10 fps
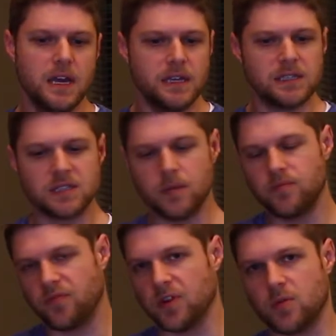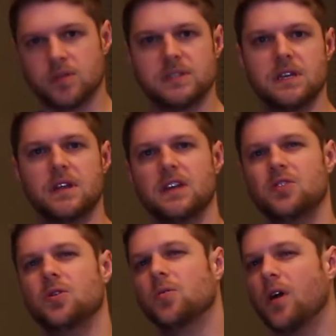sub-frequency that
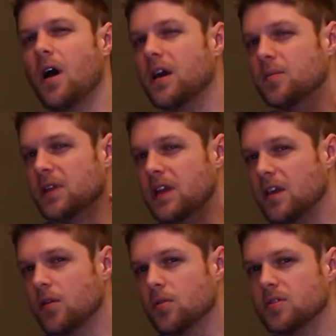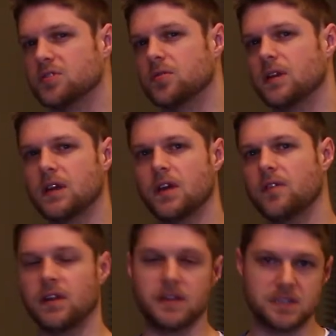you don't audibly hear the stringing of
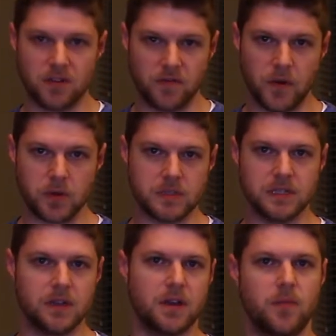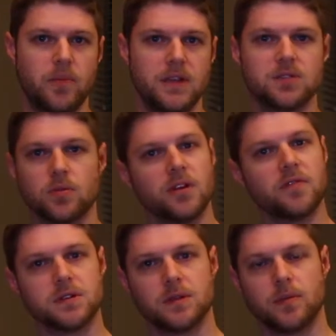it unless they're focusing on a bass
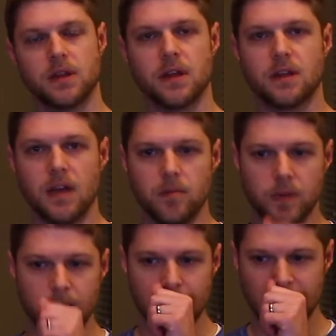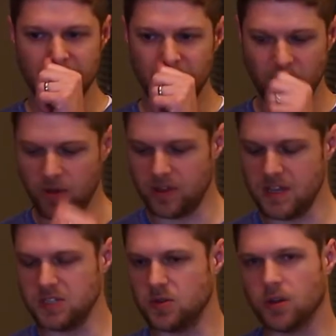riff or something like that. But with
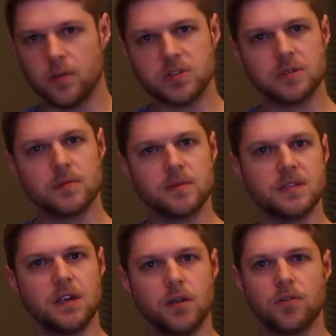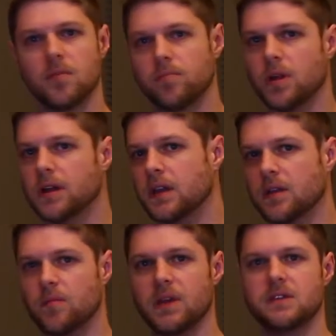these, you can almost sometimes hear them
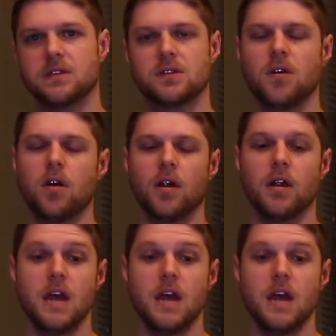plucking the bass guitar